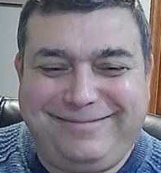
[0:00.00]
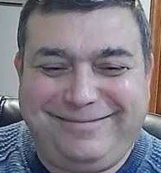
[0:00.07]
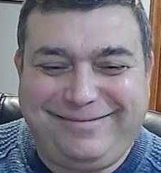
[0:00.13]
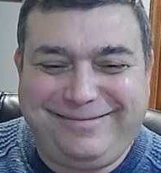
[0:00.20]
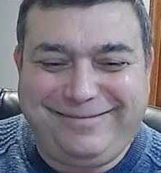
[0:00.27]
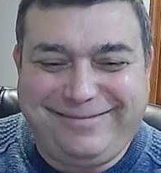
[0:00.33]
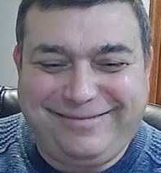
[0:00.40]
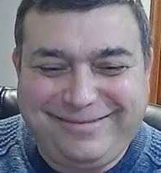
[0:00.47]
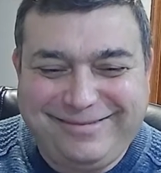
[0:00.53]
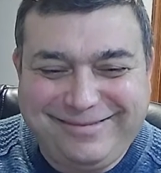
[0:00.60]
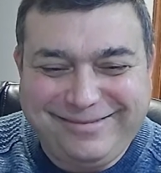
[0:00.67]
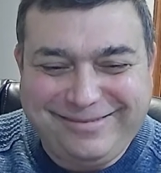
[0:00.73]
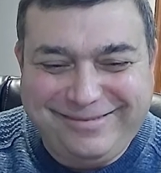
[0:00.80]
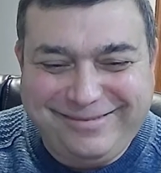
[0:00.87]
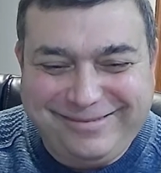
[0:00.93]

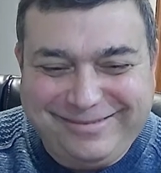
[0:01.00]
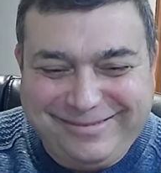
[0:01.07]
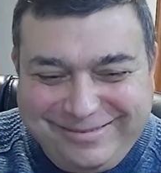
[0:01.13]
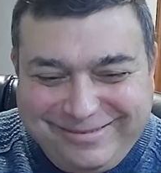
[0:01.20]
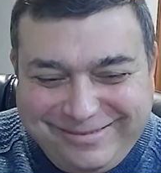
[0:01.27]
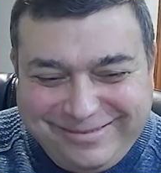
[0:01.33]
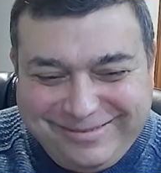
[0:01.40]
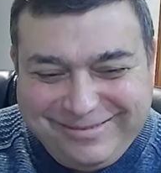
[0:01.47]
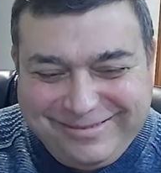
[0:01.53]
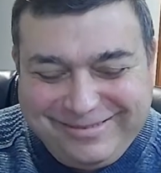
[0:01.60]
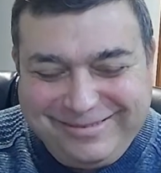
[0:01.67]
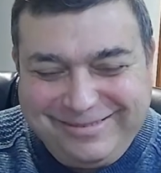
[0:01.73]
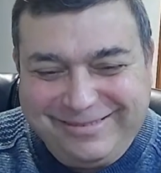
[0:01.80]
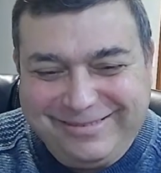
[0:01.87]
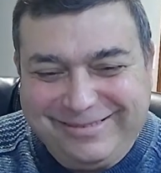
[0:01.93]

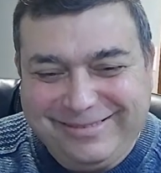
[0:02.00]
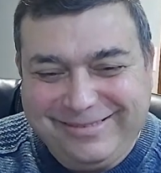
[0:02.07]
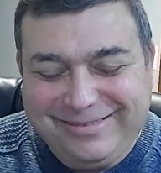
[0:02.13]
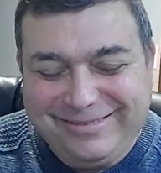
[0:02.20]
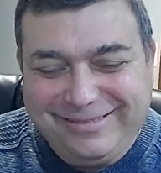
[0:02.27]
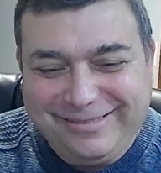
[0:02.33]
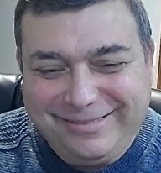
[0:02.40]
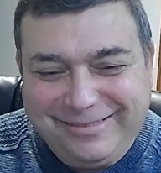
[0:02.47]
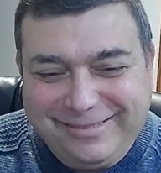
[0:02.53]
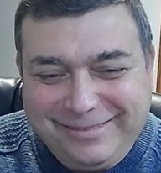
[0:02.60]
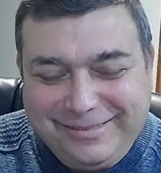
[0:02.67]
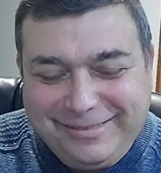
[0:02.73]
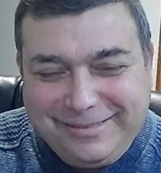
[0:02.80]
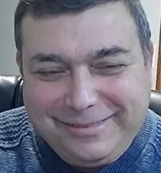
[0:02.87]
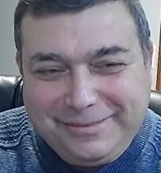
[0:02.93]

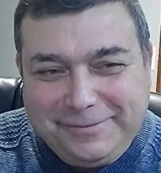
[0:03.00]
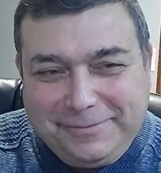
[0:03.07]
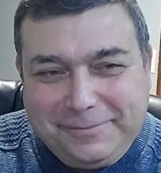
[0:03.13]
[no speech]